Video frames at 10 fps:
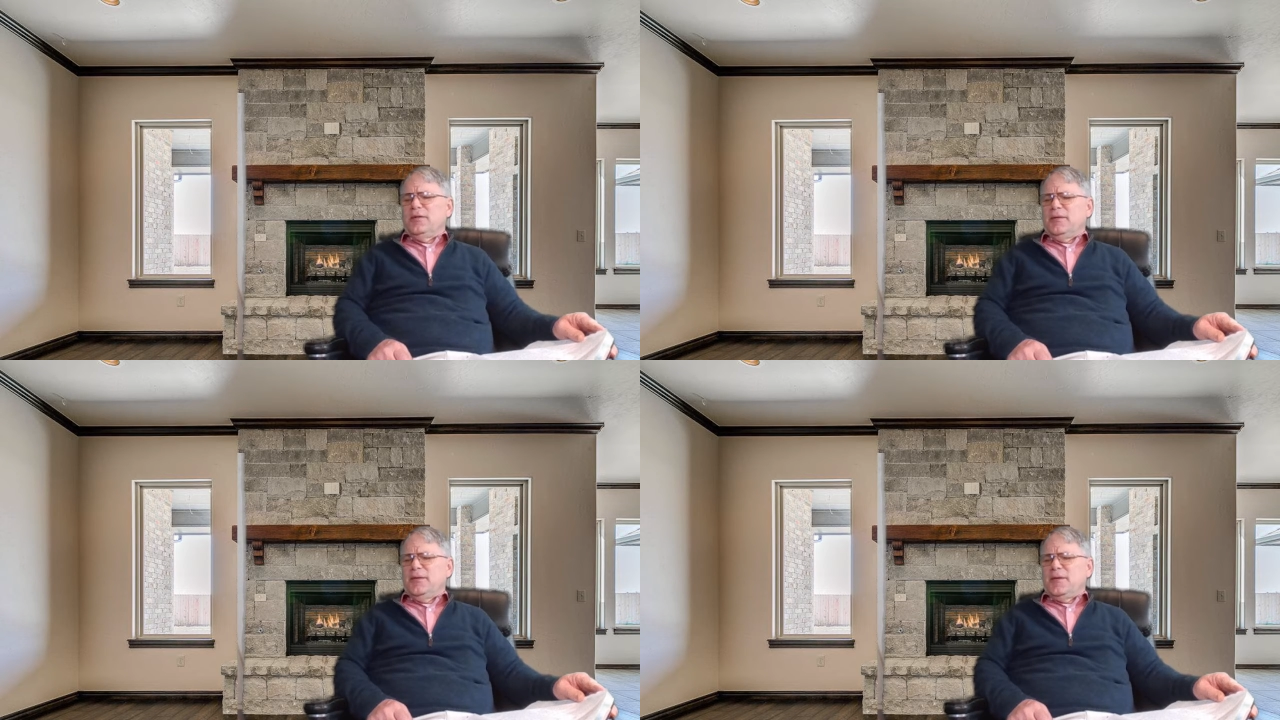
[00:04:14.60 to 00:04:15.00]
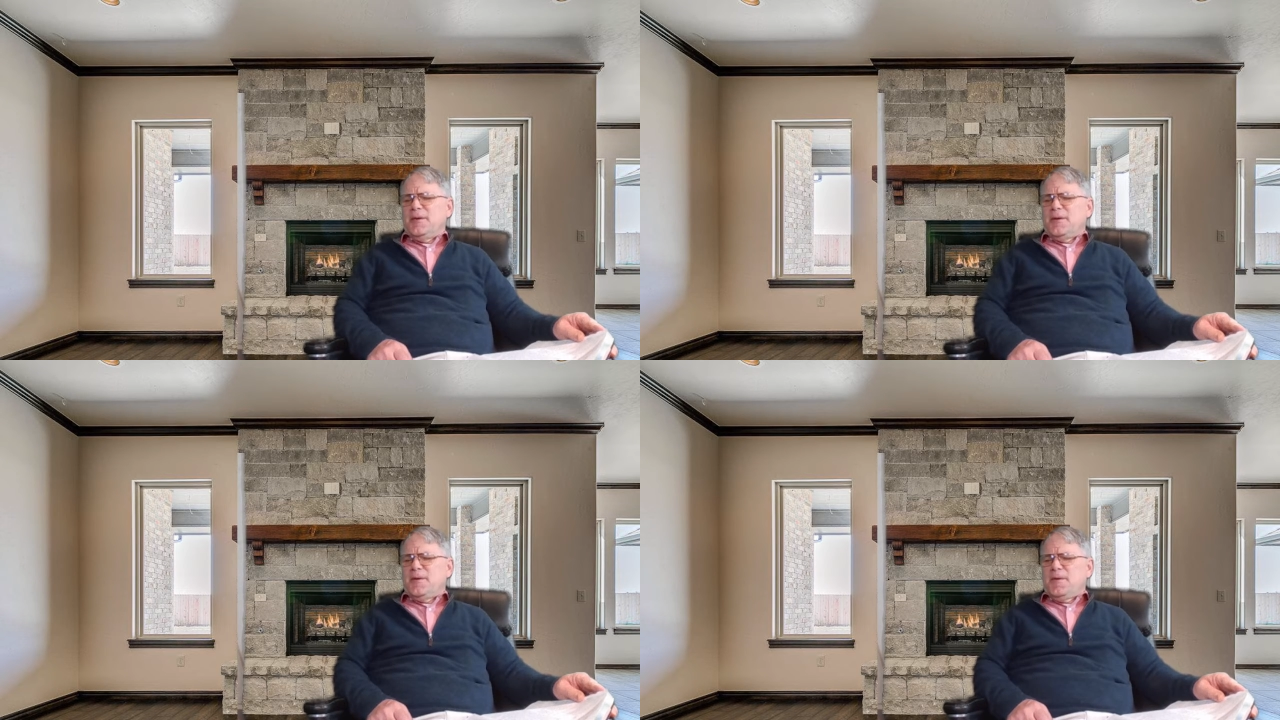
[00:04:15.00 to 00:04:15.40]

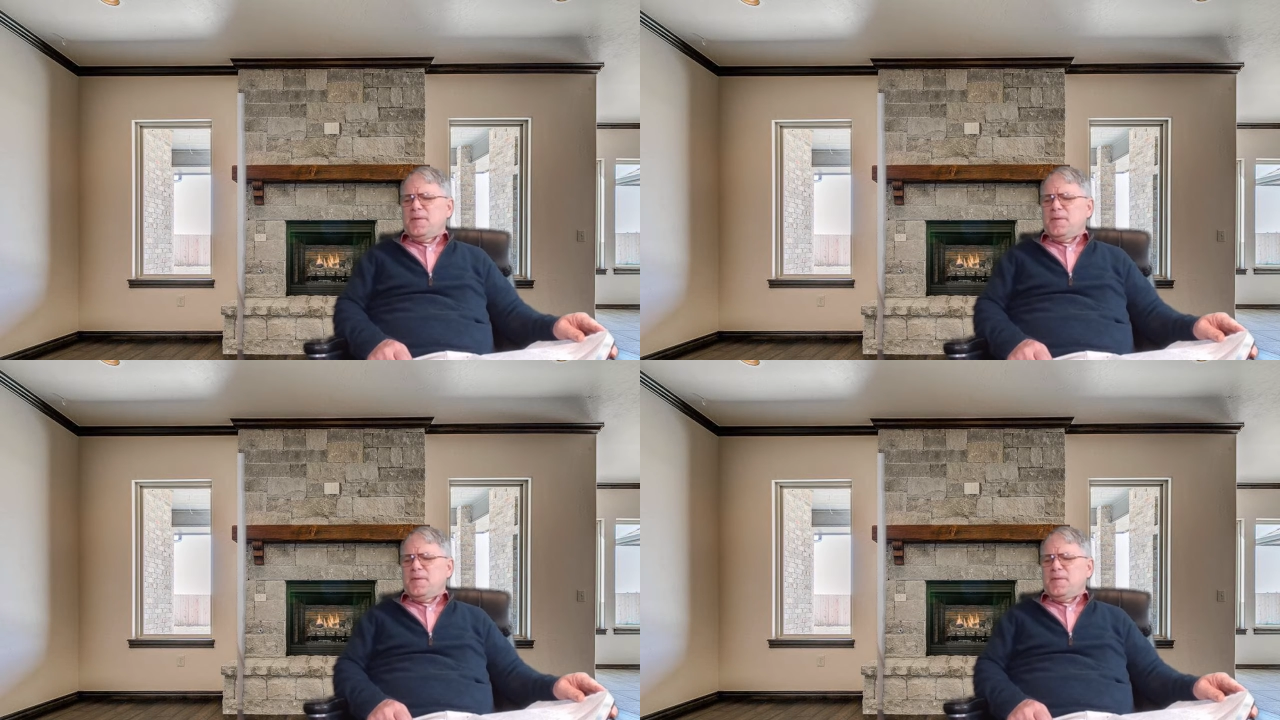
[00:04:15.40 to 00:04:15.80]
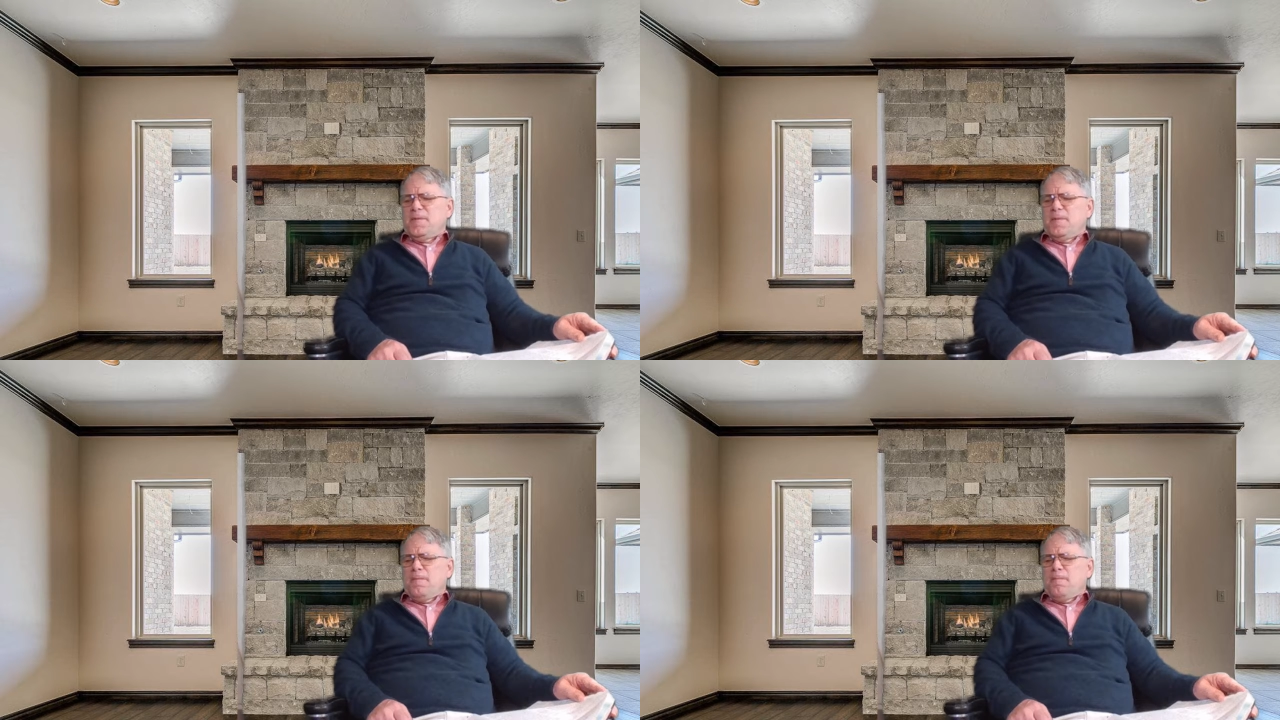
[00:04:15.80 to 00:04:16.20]

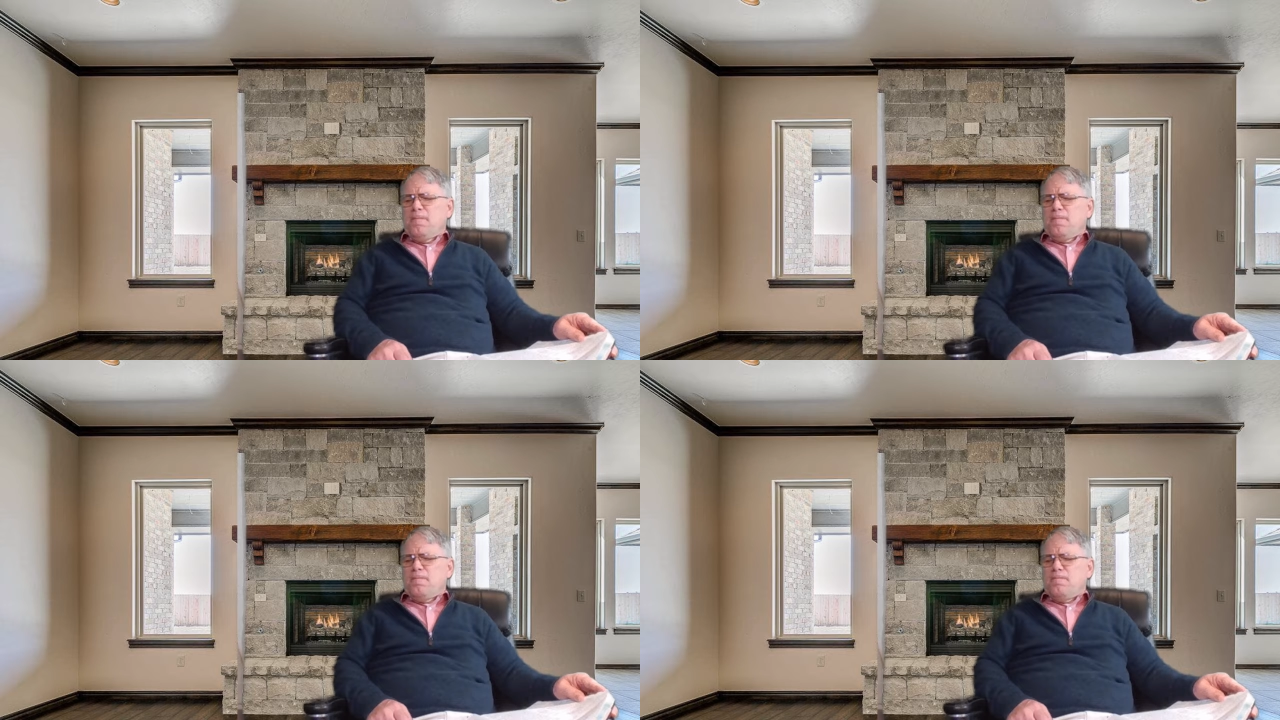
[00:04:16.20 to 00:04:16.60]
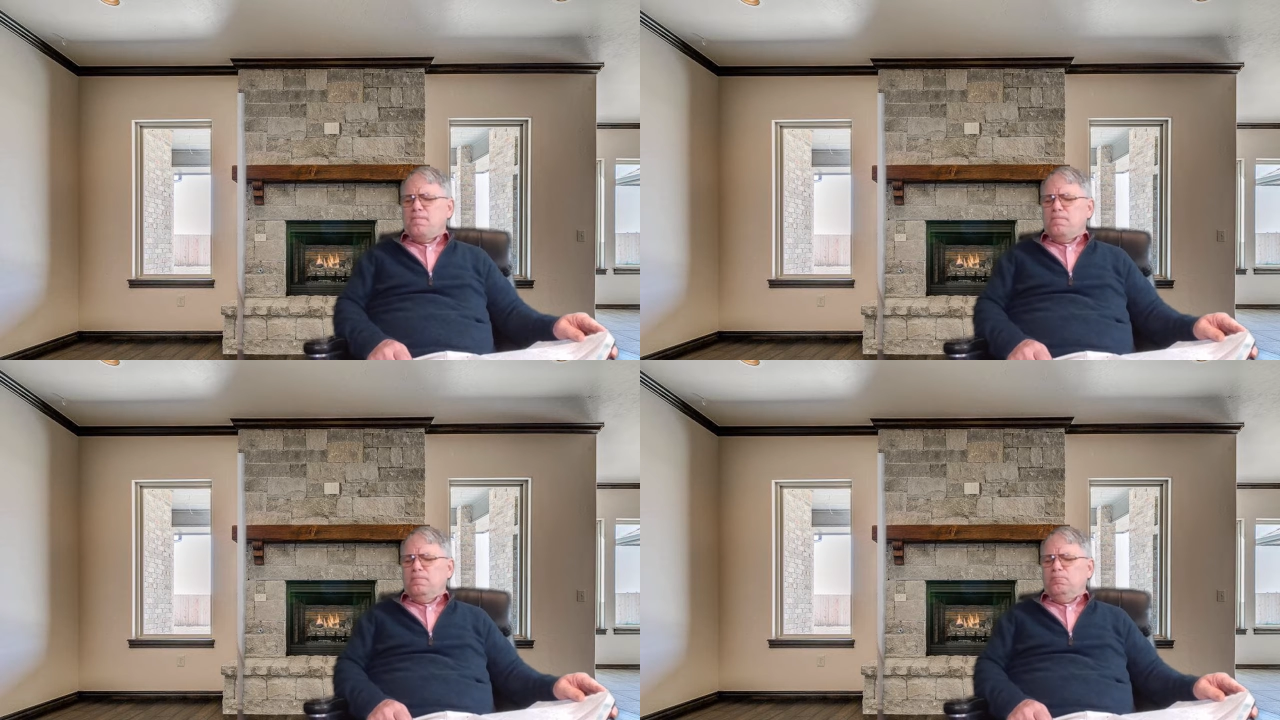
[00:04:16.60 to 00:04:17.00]

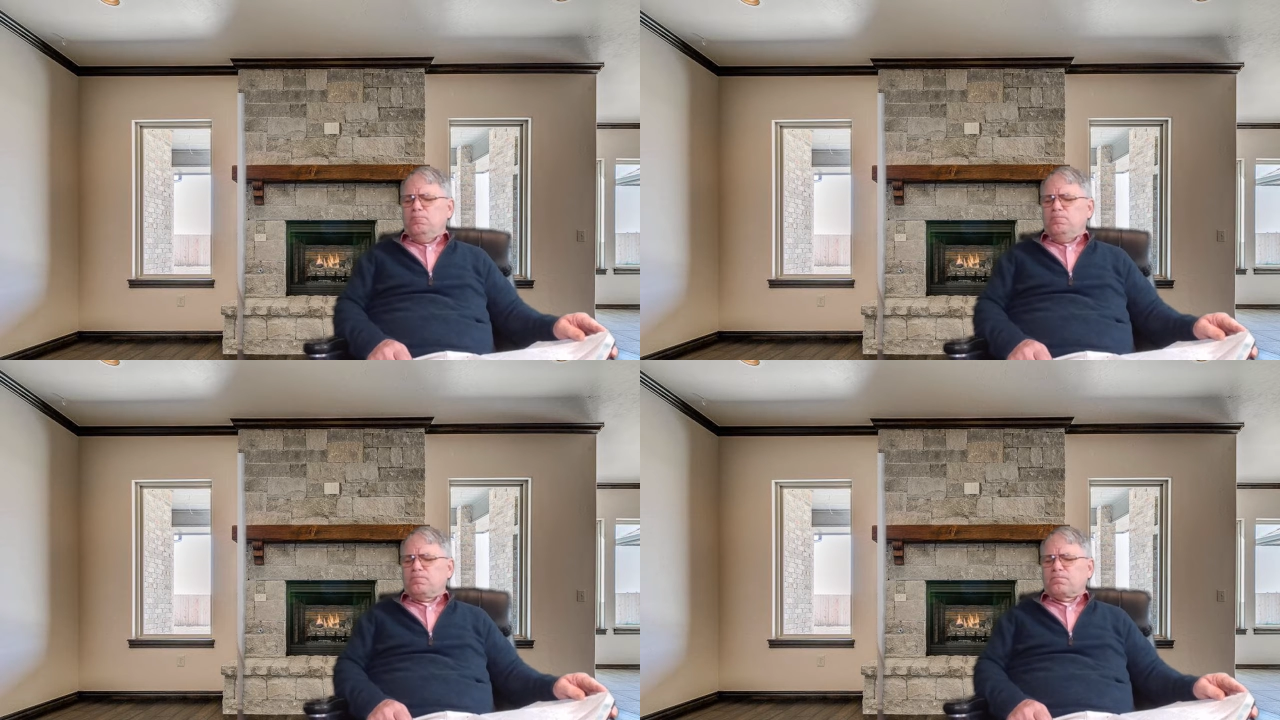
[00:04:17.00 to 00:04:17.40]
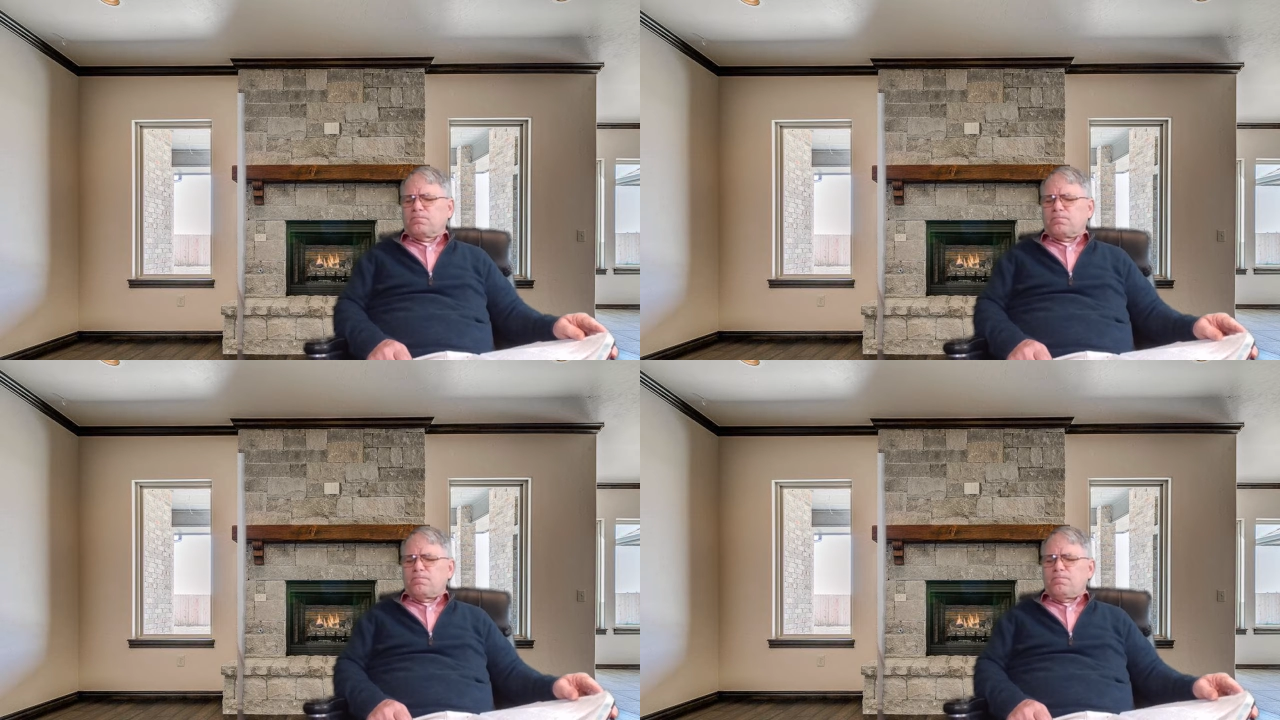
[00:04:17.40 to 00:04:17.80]

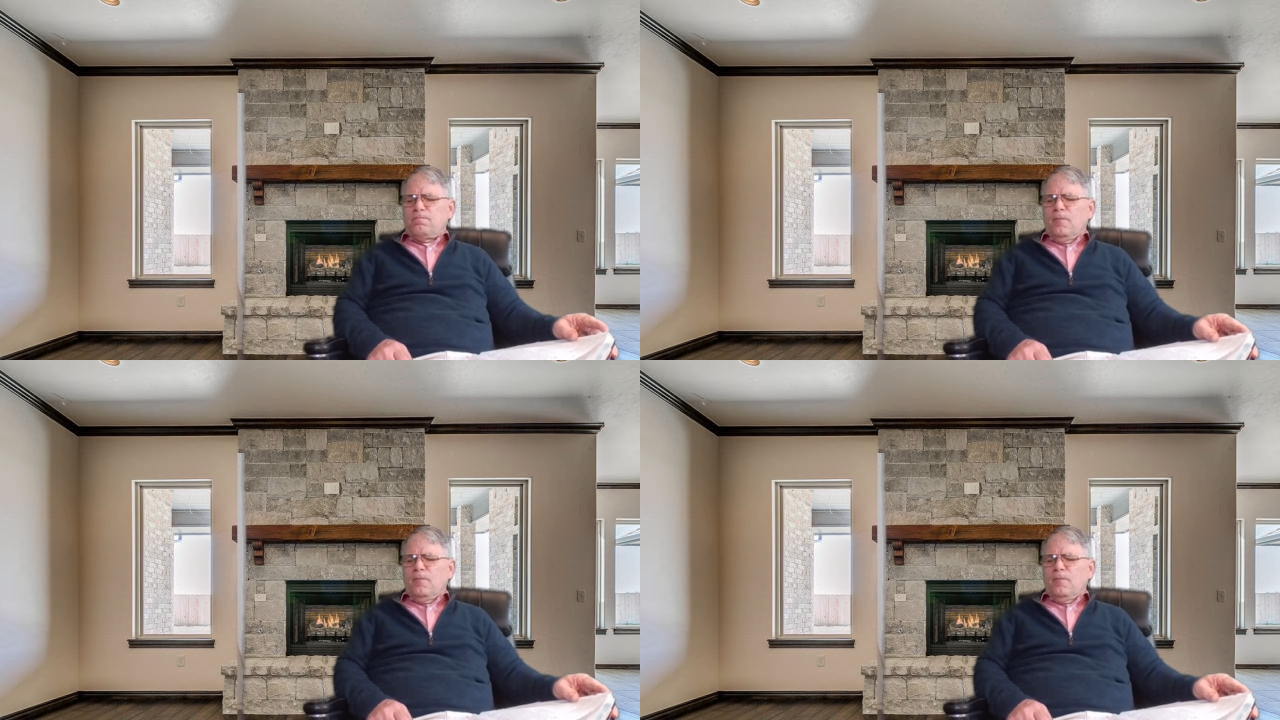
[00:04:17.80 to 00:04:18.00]
(silence)